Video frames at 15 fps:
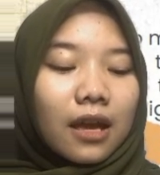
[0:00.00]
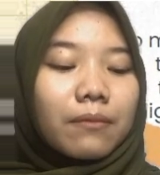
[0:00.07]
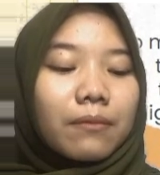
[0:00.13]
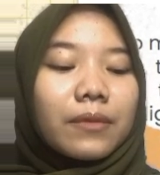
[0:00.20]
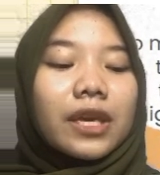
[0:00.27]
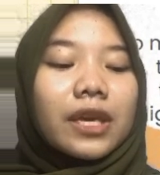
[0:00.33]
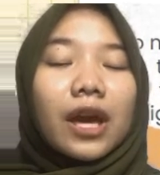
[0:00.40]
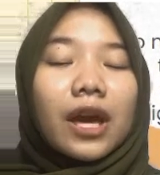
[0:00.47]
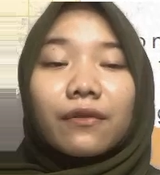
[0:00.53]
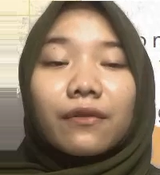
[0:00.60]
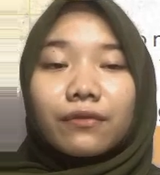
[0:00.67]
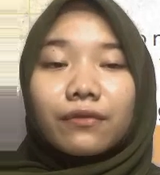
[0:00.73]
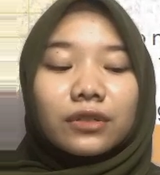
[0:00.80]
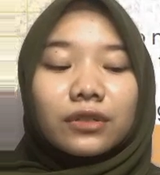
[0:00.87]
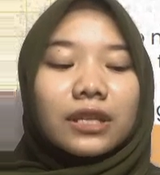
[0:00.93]
Be
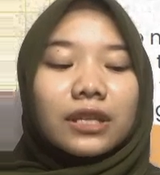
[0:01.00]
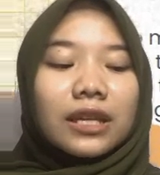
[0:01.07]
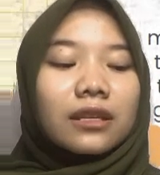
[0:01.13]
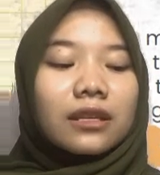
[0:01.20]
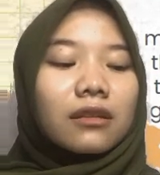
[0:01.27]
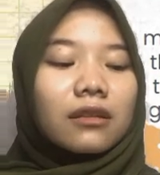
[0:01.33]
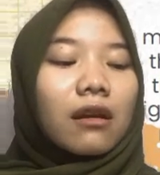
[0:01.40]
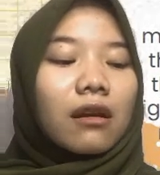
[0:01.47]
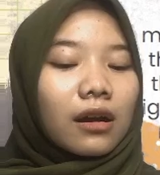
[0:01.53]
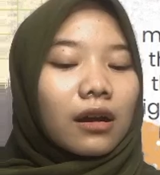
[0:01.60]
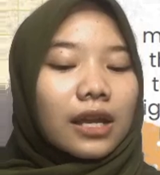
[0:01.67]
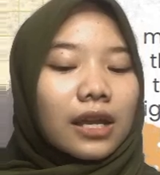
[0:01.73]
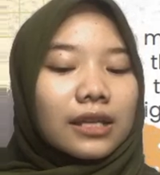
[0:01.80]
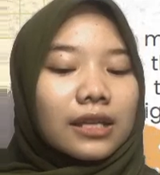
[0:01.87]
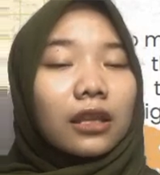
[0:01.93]
careful that the tongue
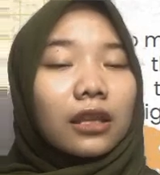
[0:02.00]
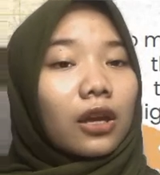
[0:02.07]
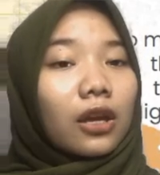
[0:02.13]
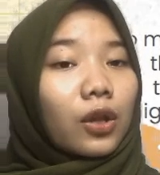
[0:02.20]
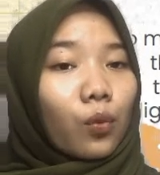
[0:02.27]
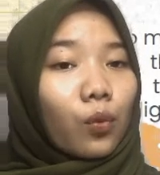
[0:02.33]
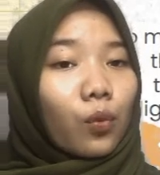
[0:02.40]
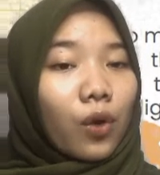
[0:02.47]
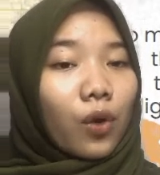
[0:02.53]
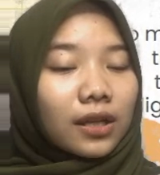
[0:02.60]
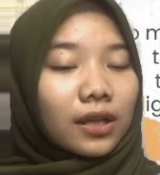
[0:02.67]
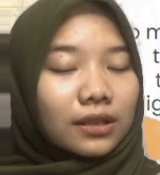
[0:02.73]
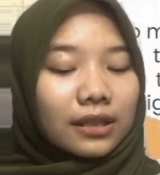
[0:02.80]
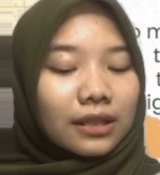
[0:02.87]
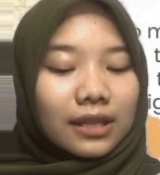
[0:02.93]
is not
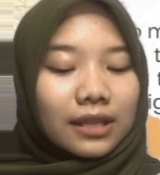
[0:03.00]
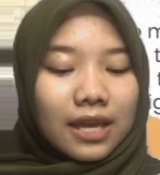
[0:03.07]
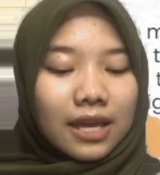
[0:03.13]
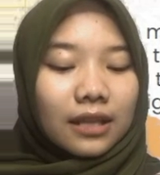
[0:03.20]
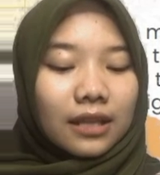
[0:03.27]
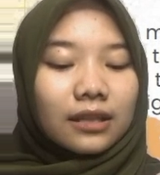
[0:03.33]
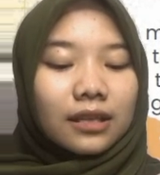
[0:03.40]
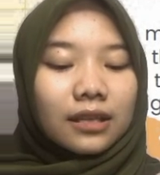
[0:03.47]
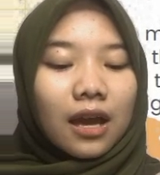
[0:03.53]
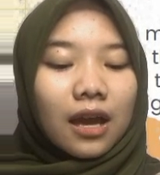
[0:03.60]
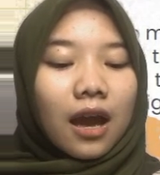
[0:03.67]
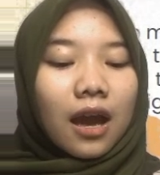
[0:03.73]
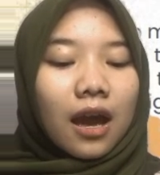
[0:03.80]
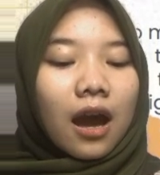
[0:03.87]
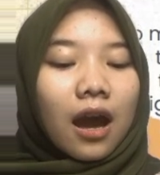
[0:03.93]
on the teeth,
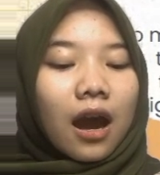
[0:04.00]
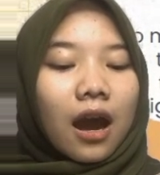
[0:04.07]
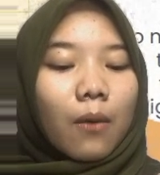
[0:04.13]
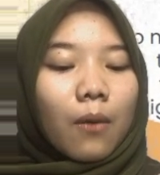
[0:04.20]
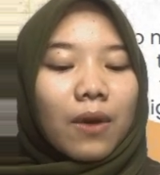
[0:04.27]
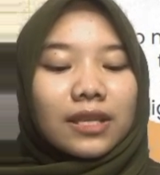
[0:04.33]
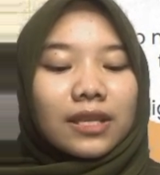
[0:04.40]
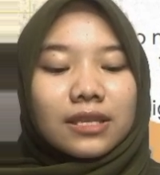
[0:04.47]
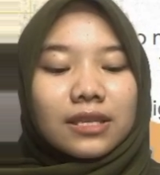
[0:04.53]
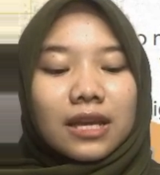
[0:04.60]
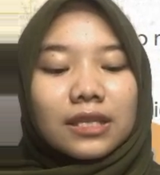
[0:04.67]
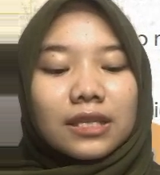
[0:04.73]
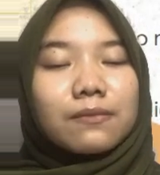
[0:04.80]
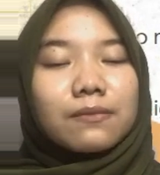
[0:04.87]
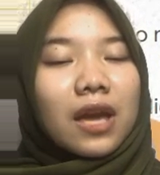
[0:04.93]
but
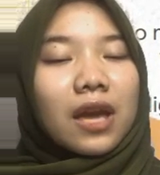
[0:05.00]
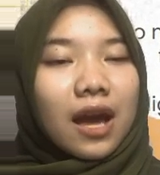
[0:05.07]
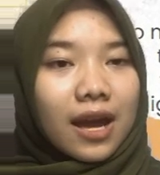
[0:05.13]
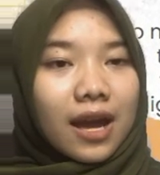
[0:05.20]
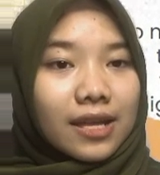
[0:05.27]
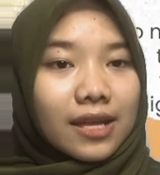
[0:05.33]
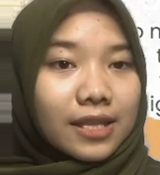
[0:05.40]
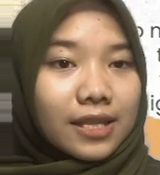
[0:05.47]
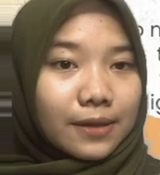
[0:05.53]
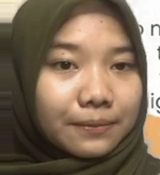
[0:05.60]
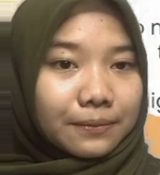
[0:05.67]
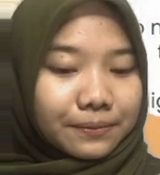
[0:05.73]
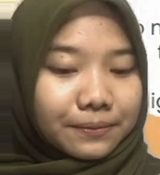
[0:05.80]
just behind them.